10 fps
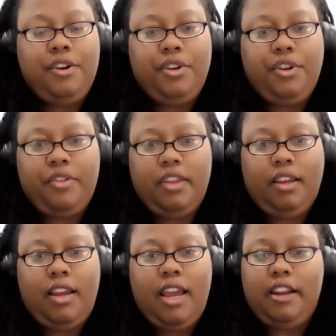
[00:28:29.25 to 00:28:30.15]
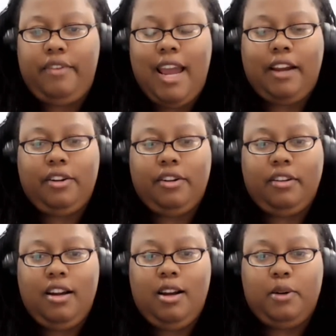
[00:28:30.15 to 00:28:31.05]
I know you're the head of
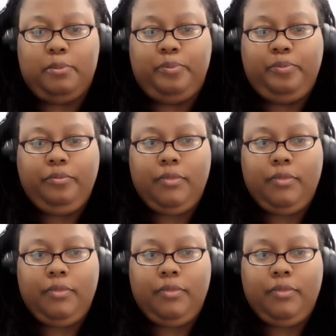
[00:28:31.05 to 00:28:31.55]
hacker